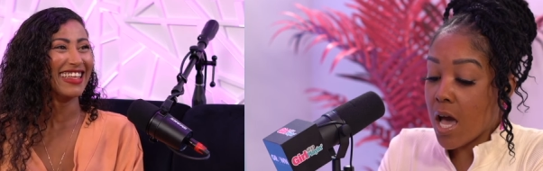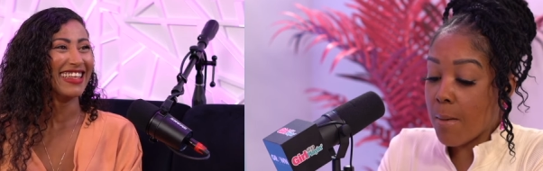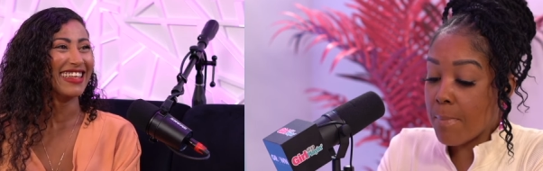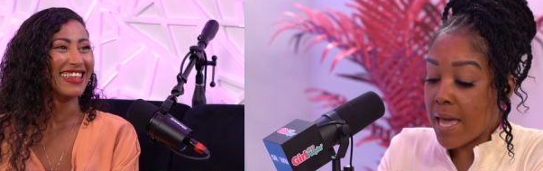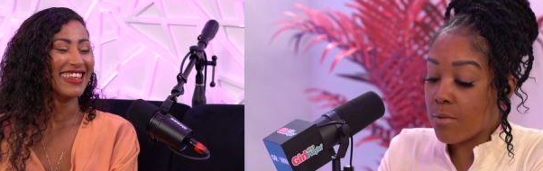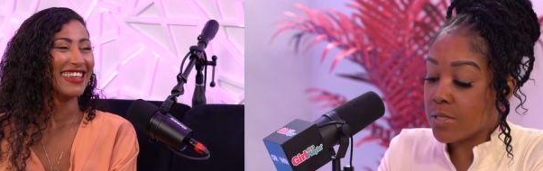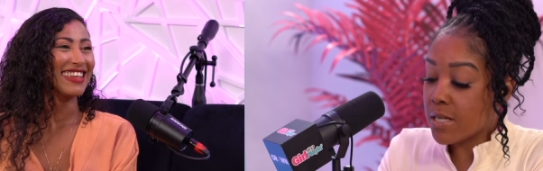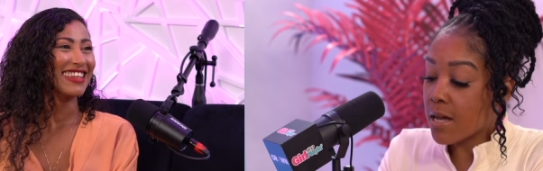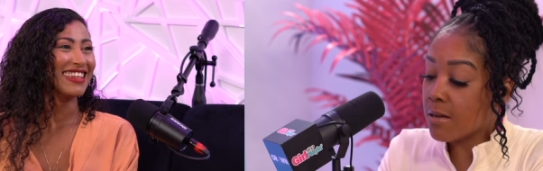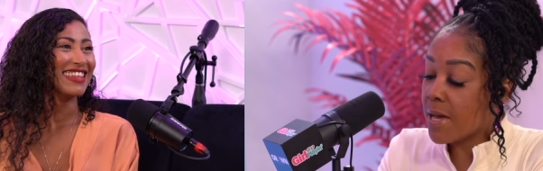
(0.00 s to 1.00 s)
Speaker 1: a man was
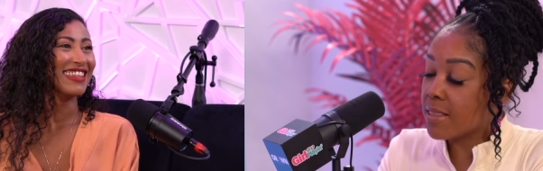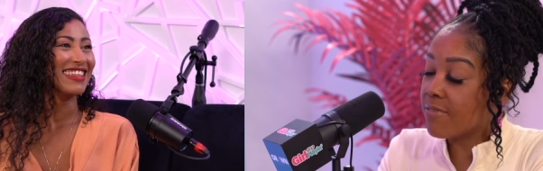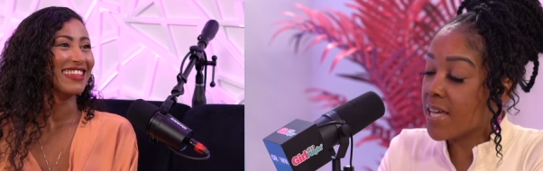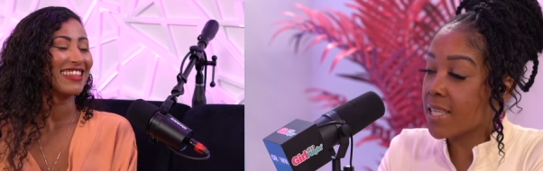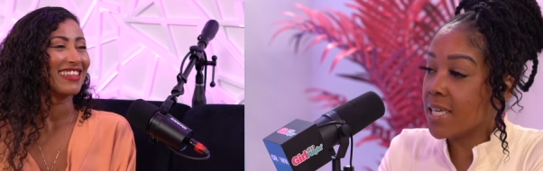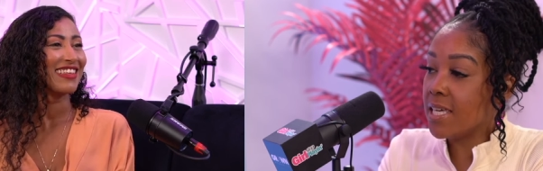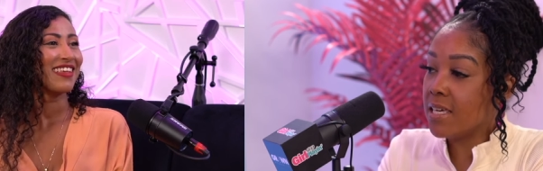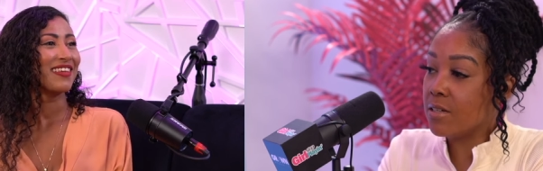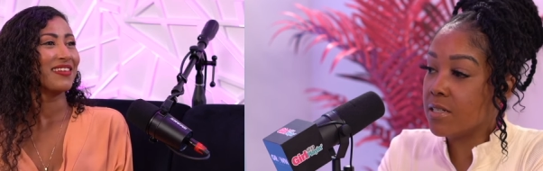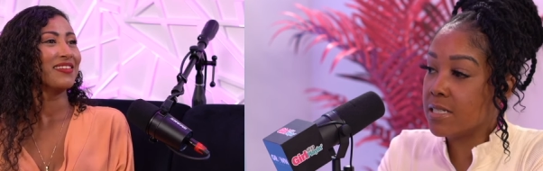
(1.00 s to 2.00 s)
talking about the fact that he
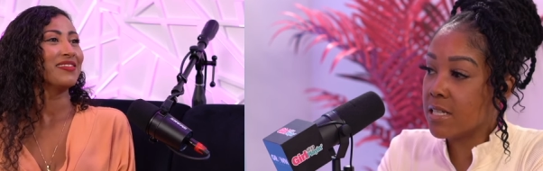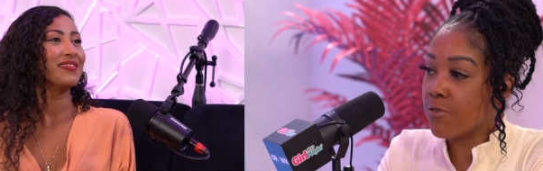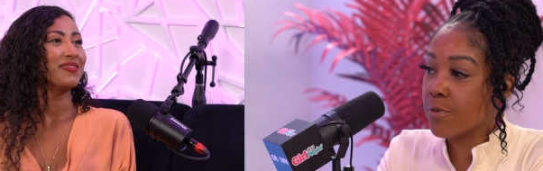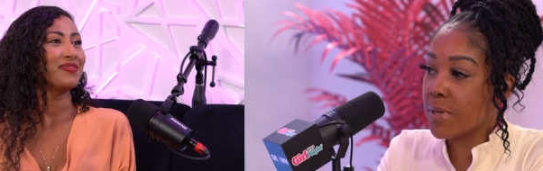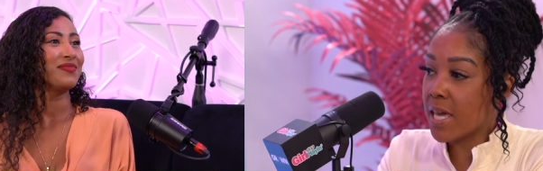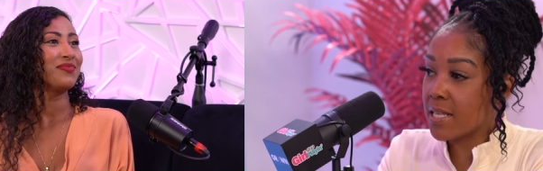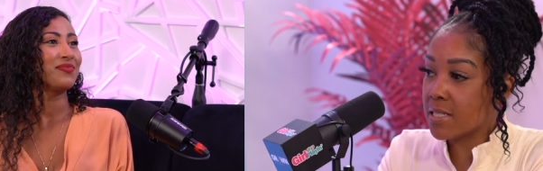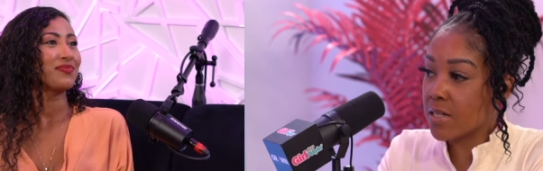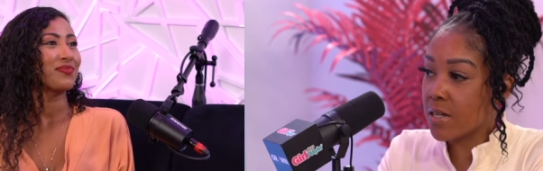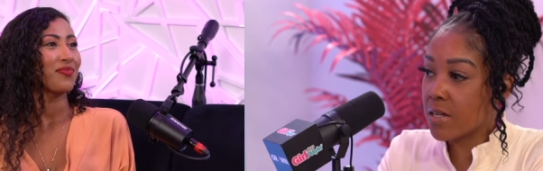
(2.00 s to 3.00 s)
healed himself from
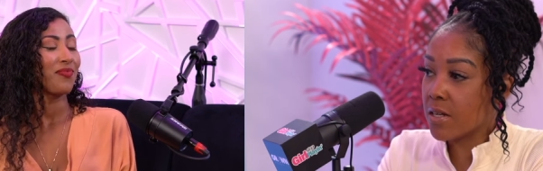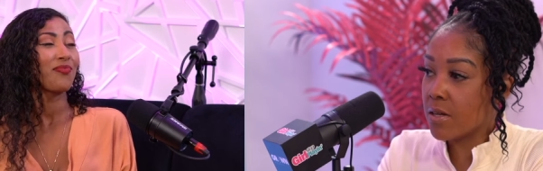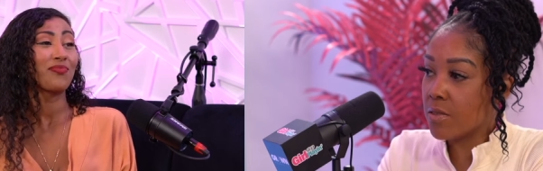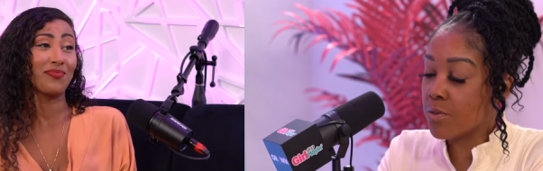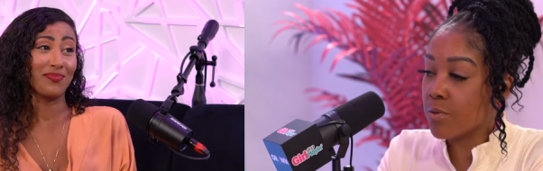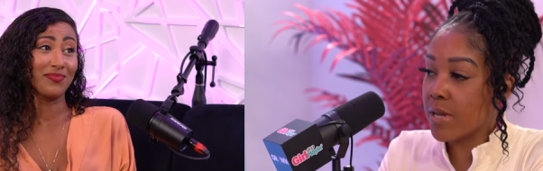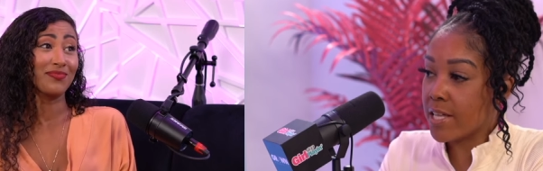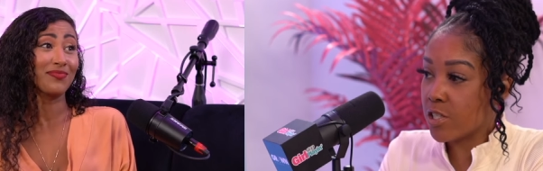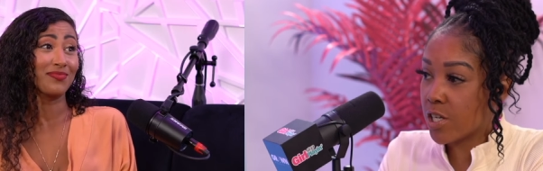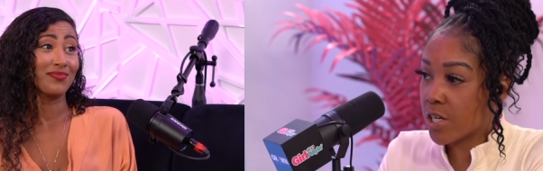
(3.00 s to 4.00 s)
cancer through
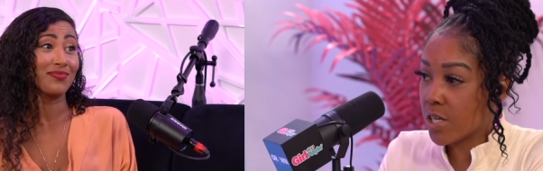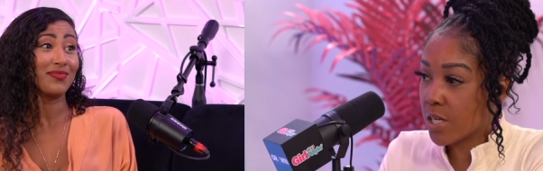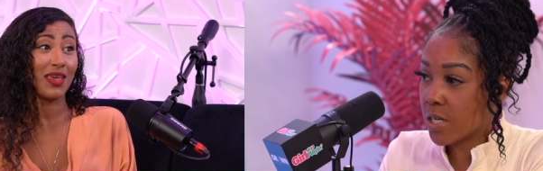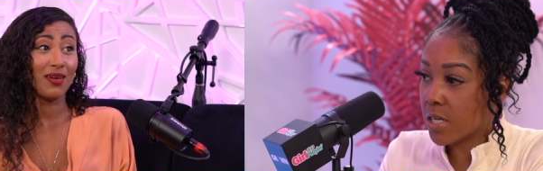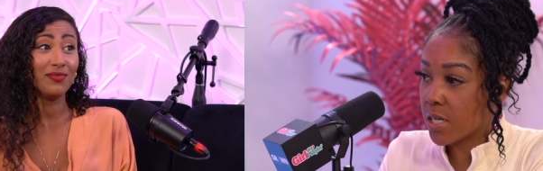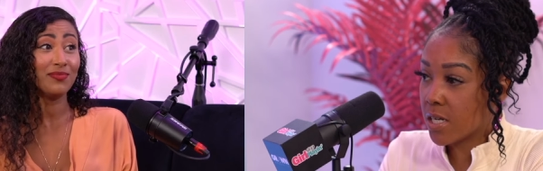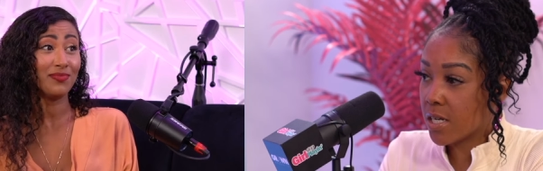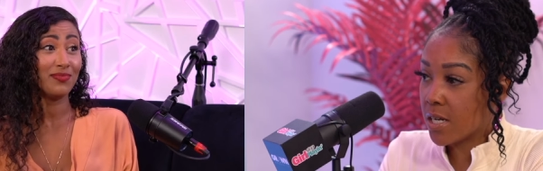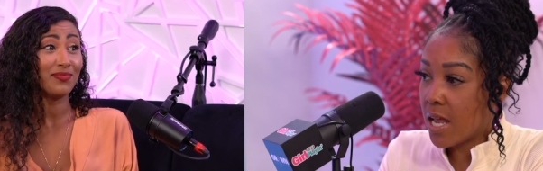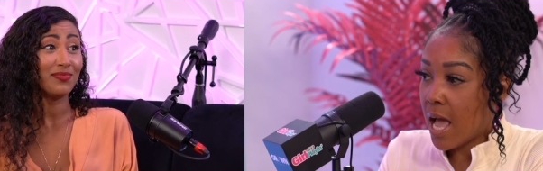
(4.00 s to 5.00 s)
nature. Yep.
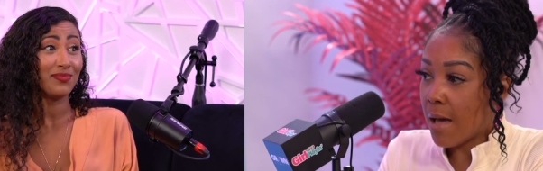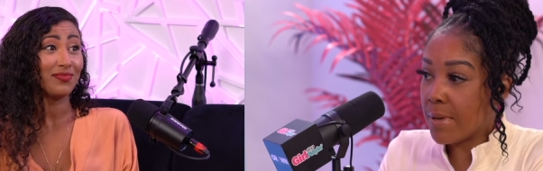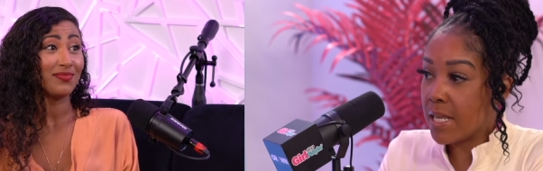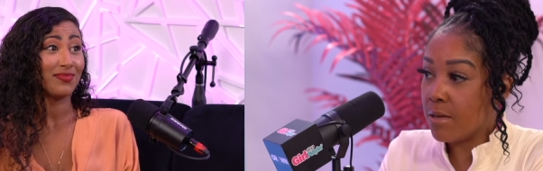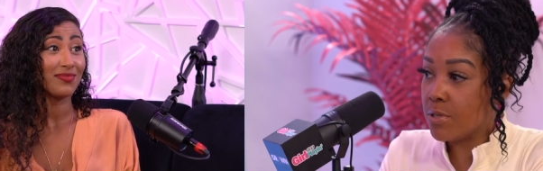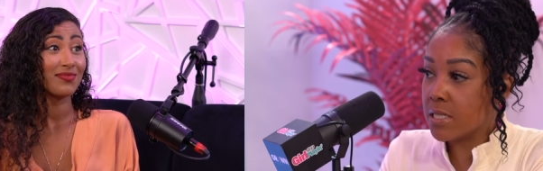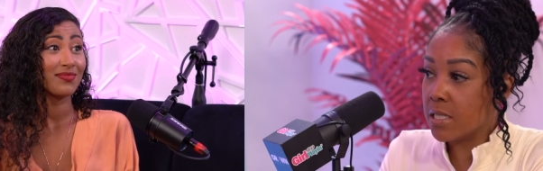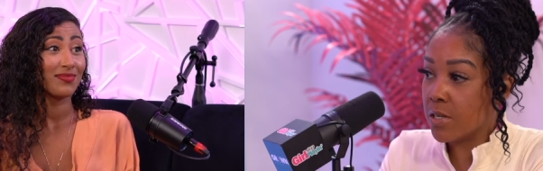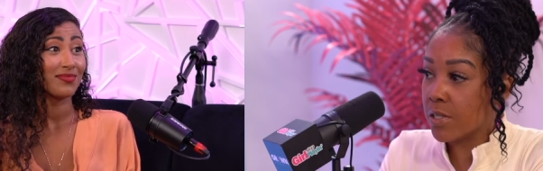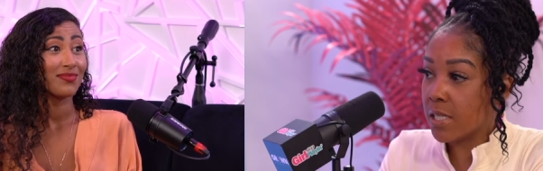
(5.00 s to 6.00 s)
I mean, he was
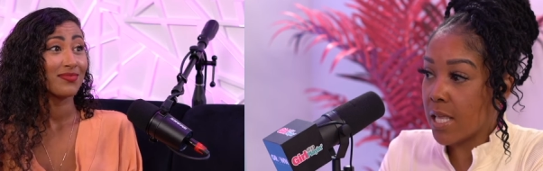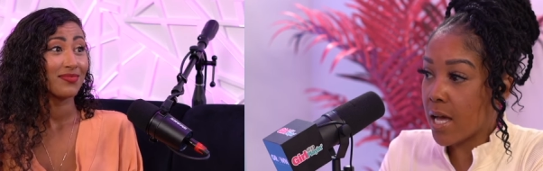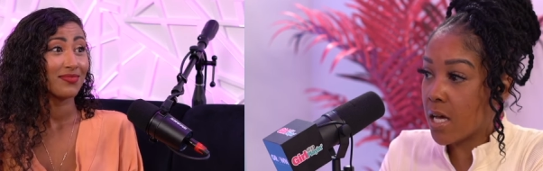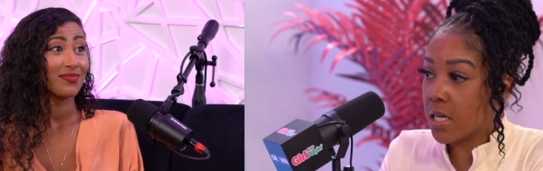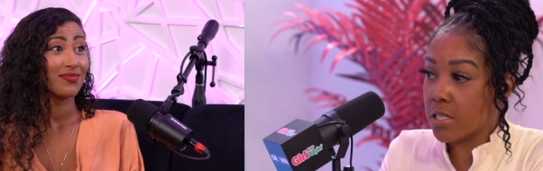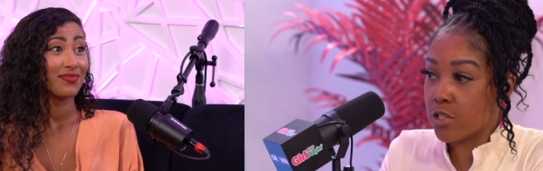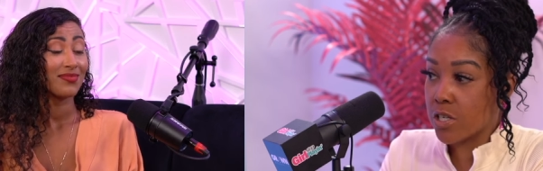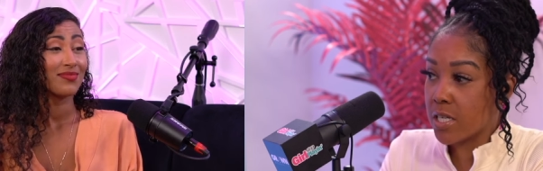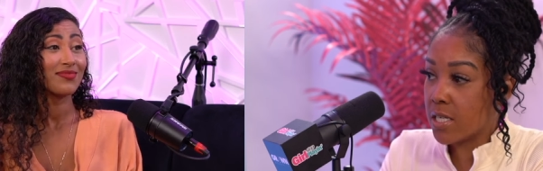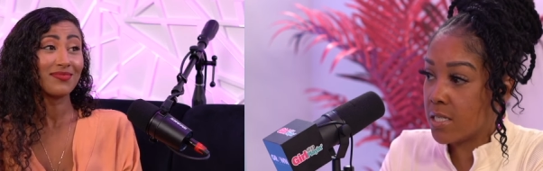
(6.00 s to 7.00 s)
literally like hugging
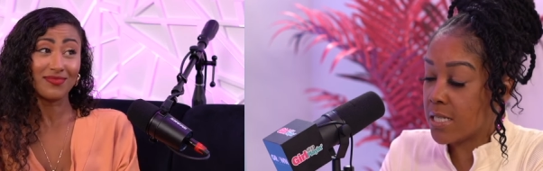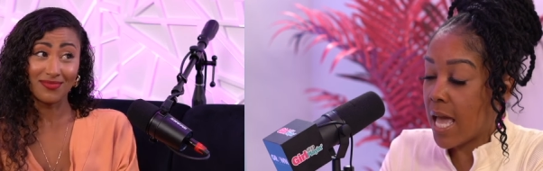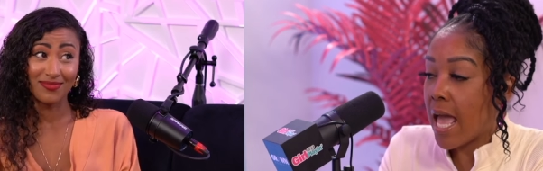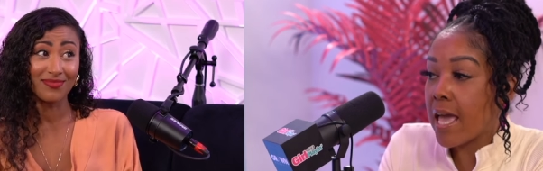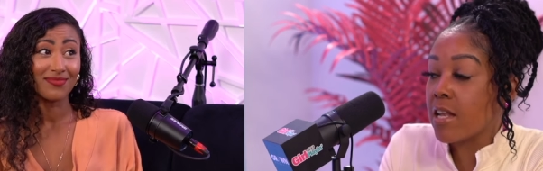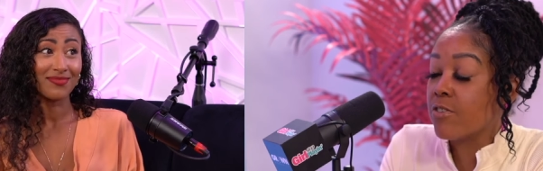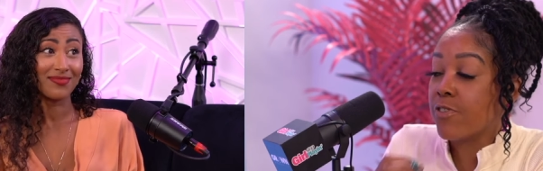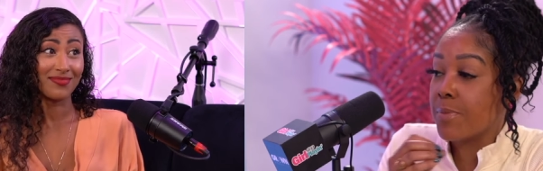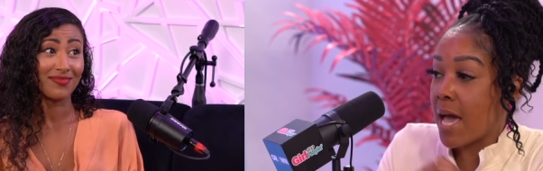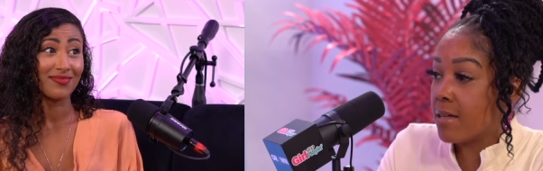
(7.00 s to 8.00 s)
trees. And
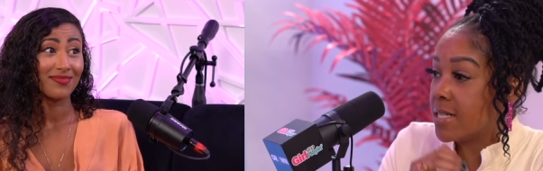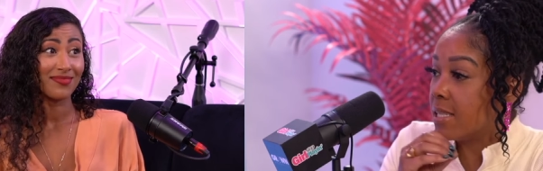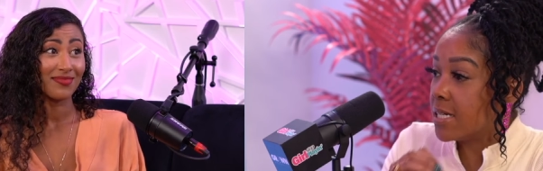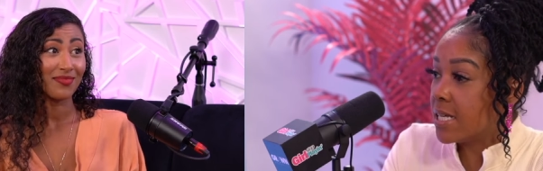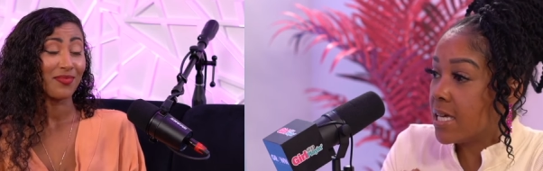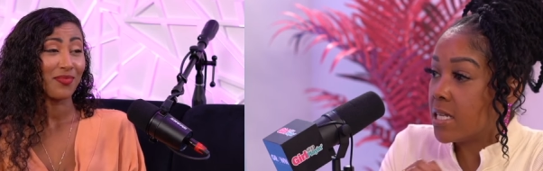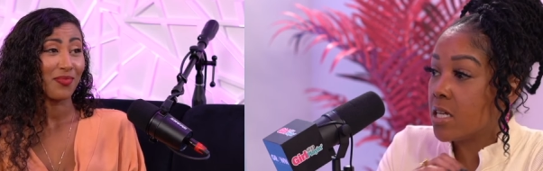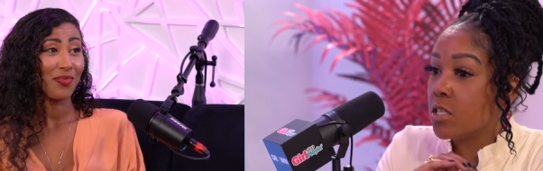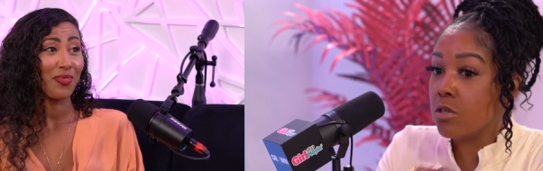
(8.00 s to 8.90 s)
from the outside looking in, you